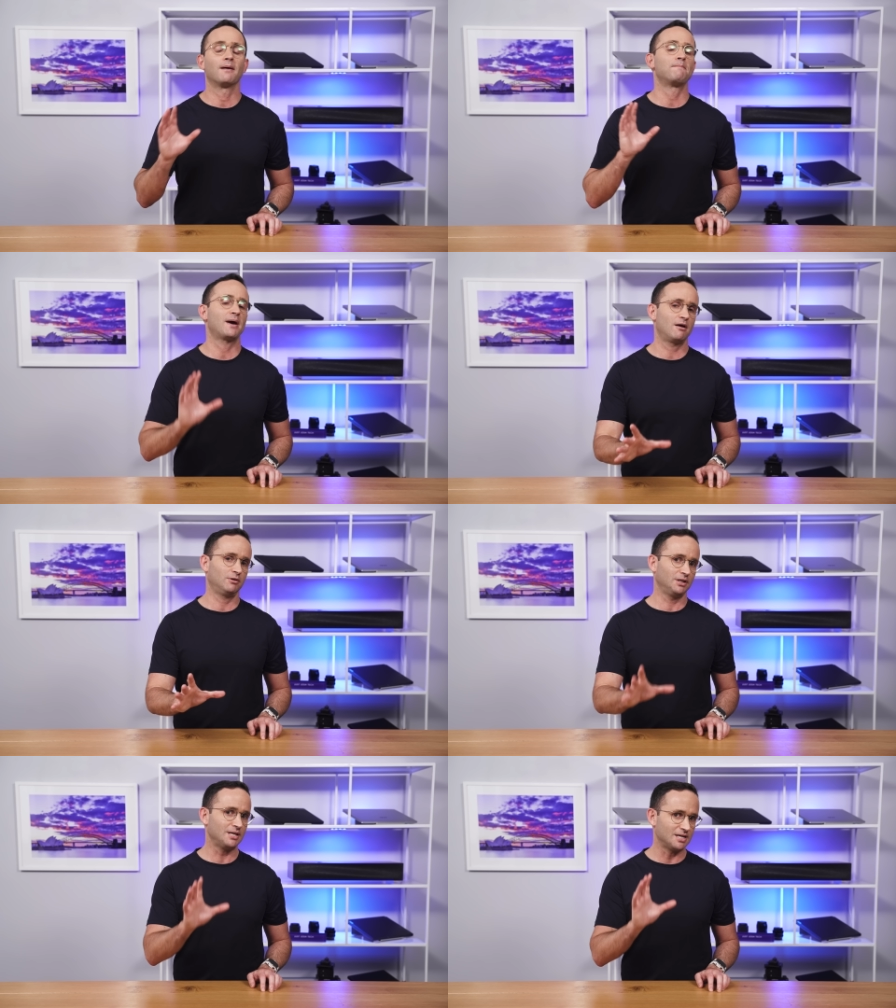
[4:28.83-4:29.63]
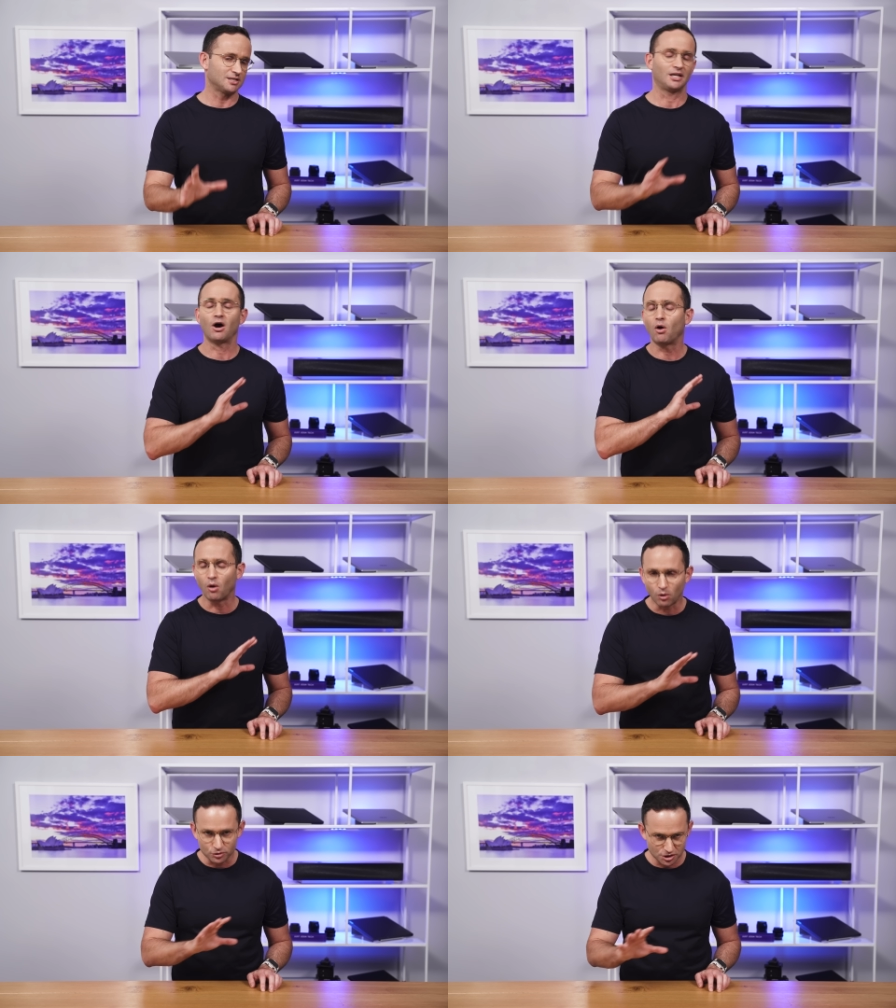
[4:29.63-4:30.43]
Apparently, Intel are
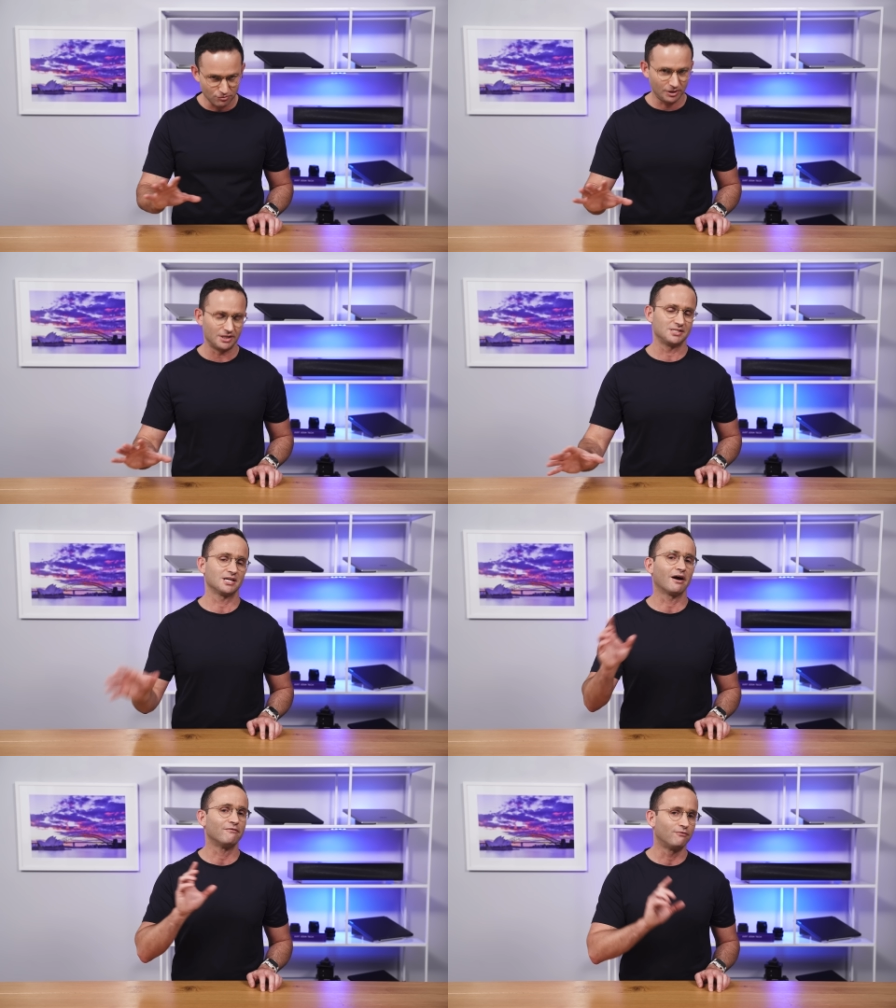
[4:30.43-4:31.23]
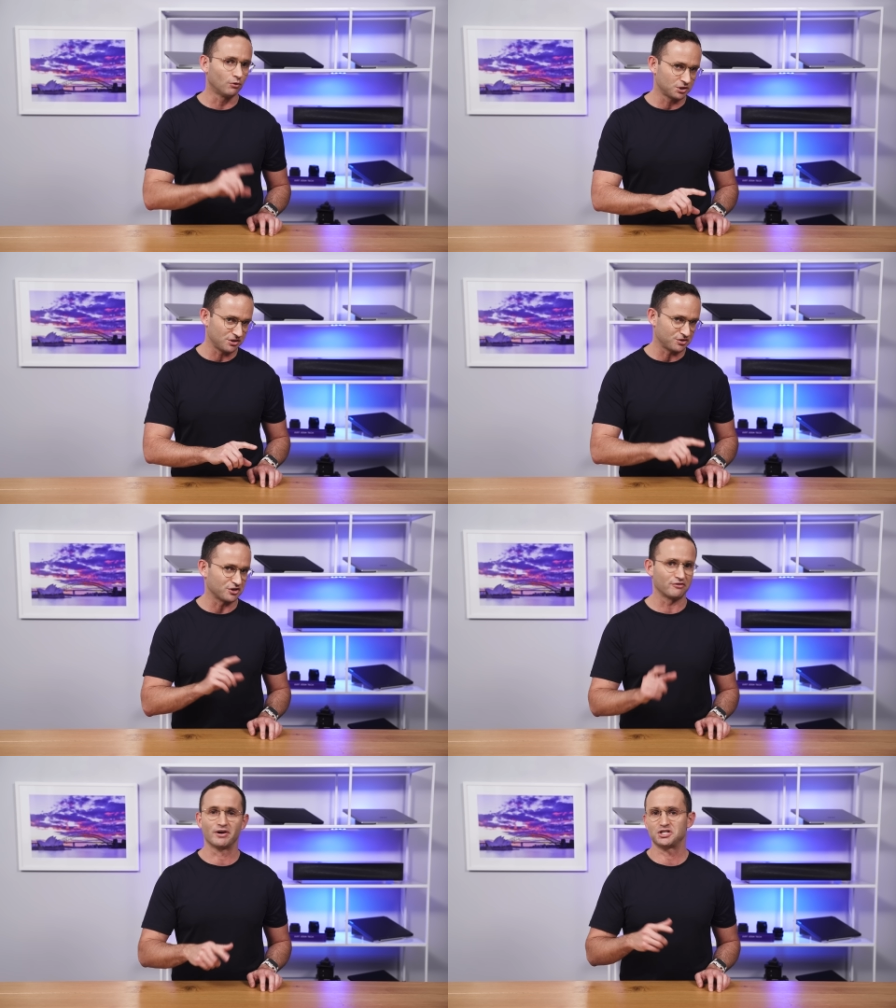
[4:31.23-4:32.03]
also releasing a 14th
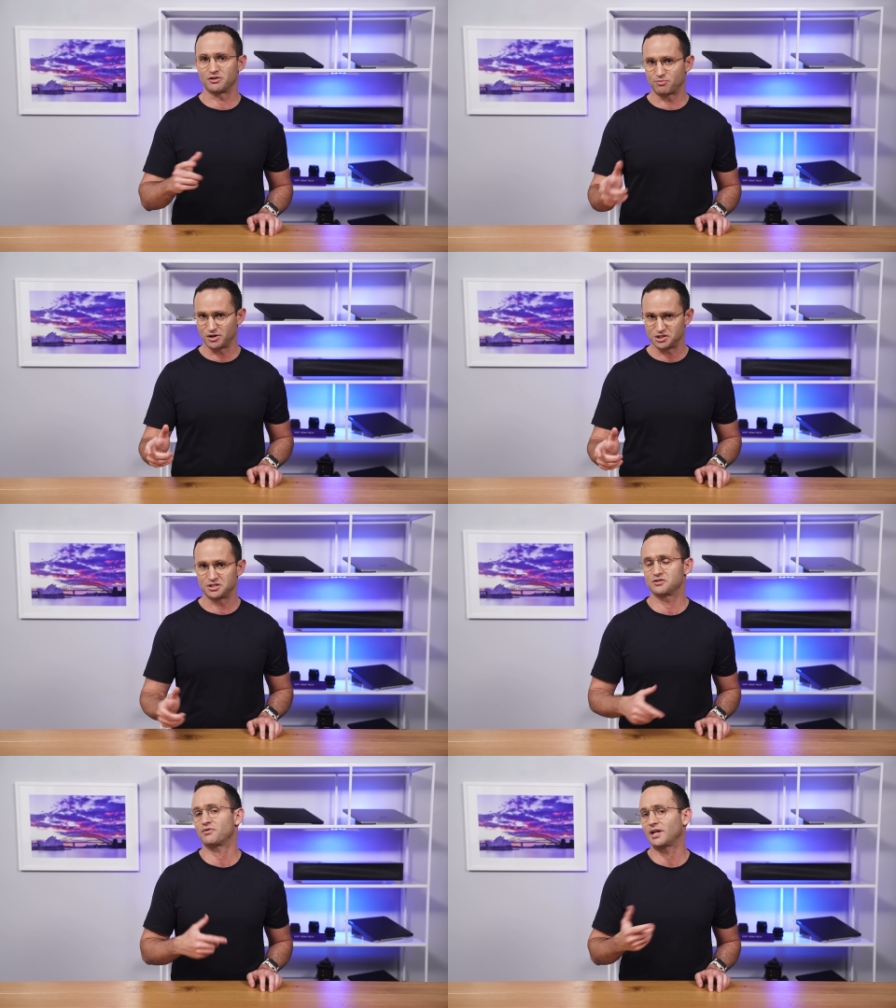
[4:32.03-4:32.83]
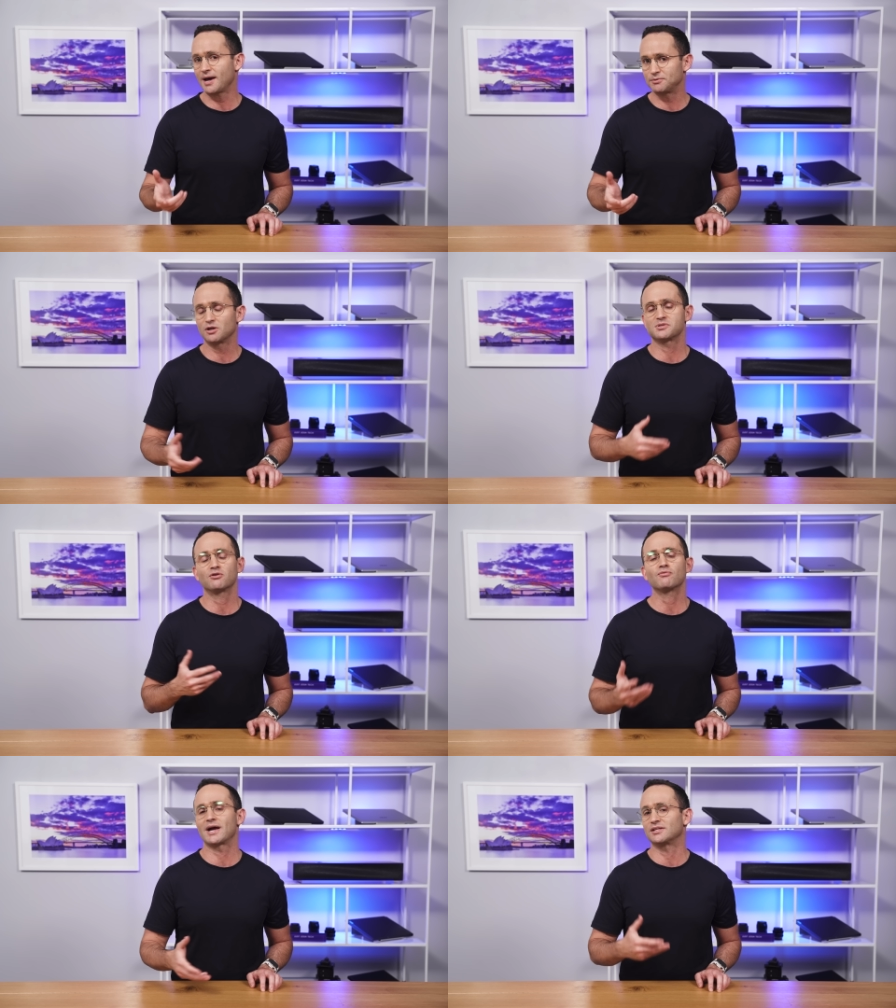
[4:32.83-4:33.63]
generation of processors for laptops
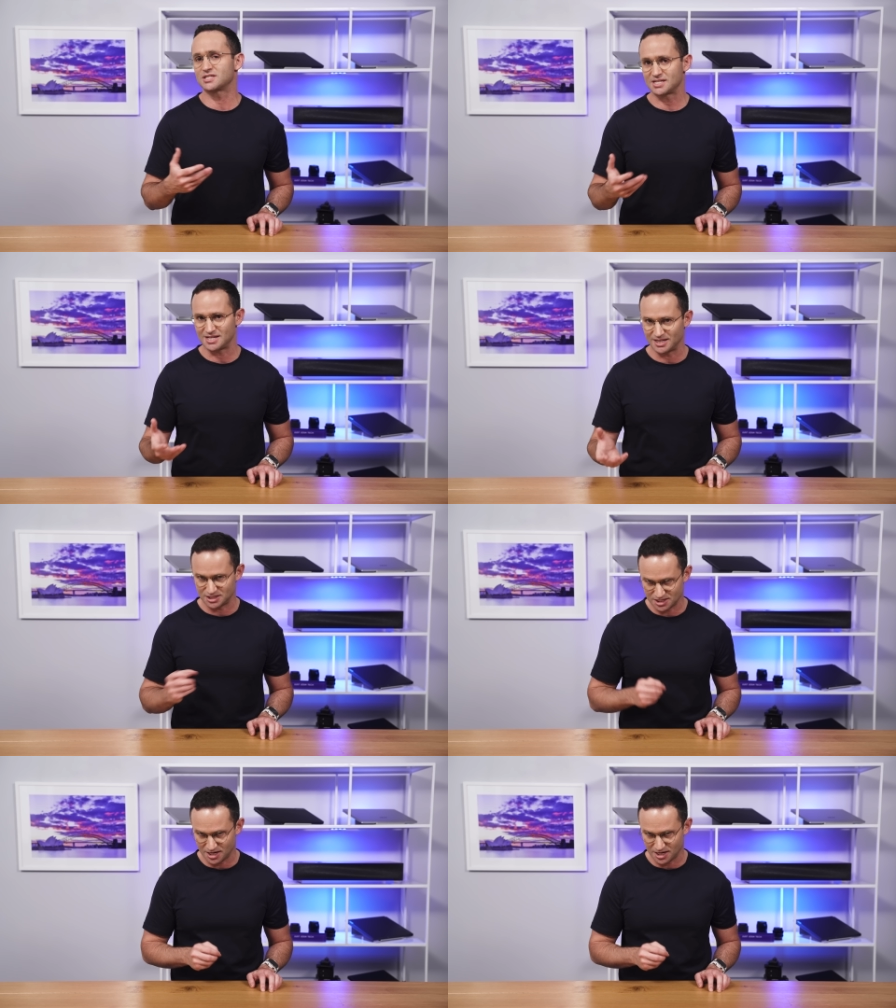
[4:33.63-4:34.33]
around CES